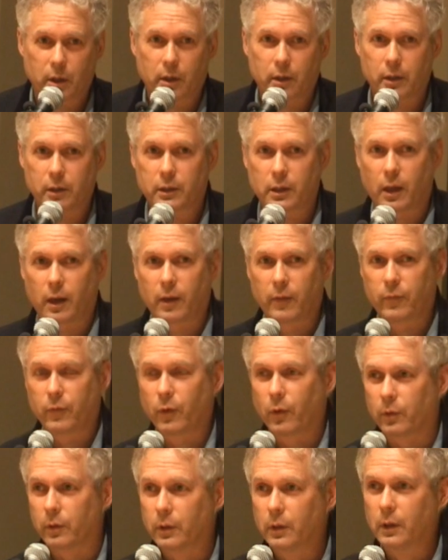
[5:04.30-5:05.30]
on the
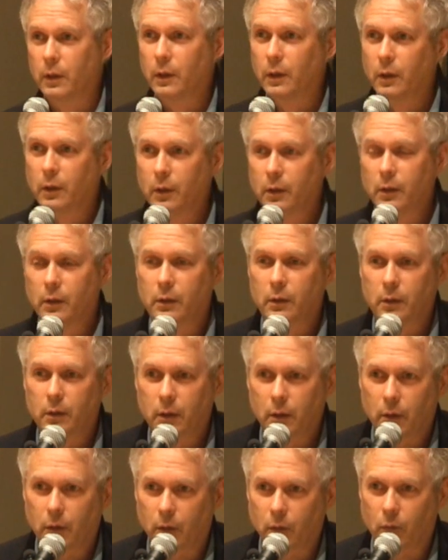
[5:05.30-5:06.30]
telephone.
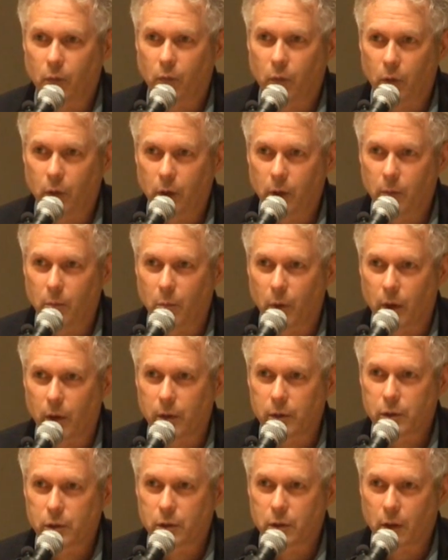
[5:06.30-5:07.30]
We
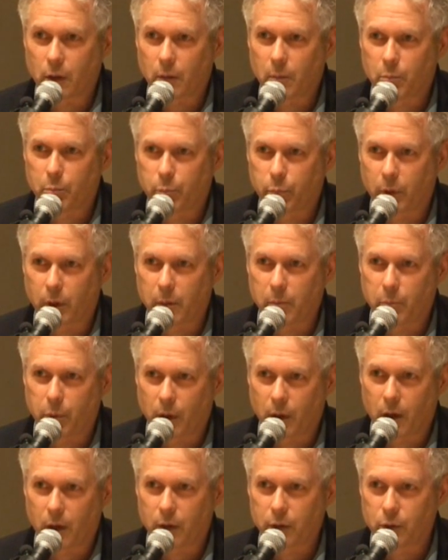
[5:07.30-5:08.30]
must
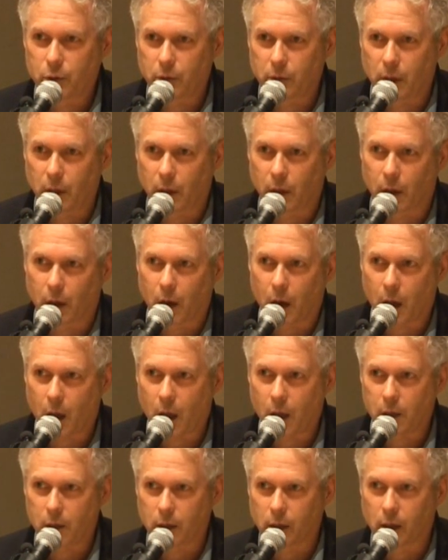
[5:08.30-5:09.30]
prepare to
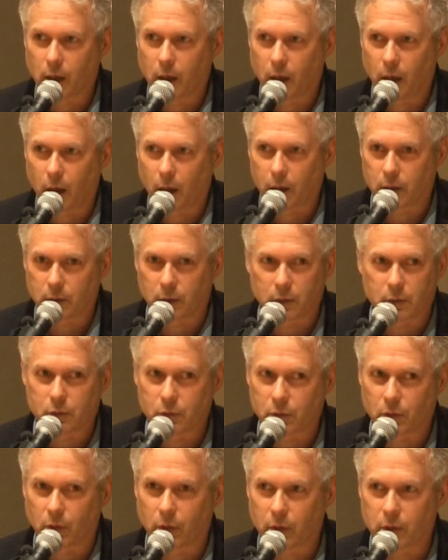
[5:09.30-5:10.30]
eradicate the
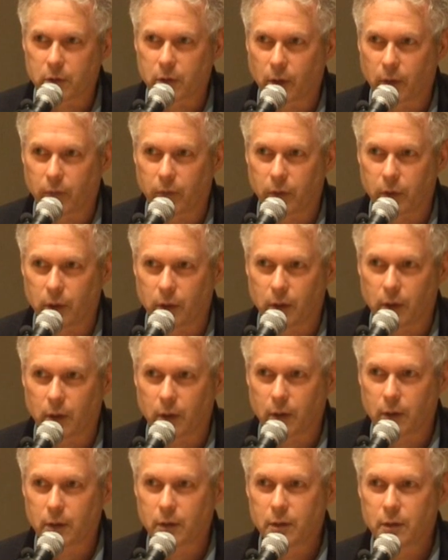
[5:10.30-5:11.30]
source of
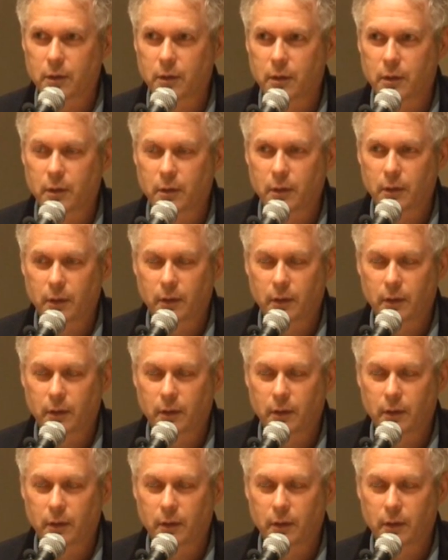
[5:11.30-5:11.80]
this.